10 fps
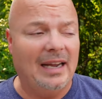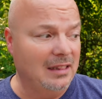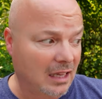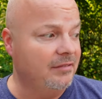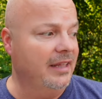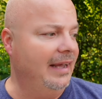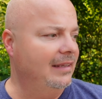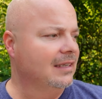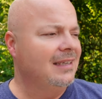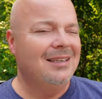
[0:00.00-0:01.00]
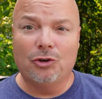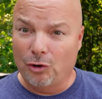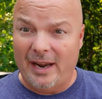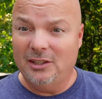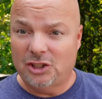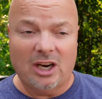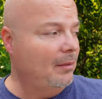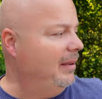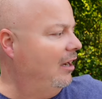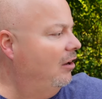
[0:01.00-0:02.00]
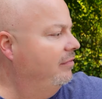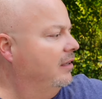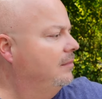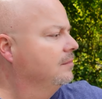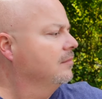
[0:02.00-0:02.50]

I love that. Great job, Alpha.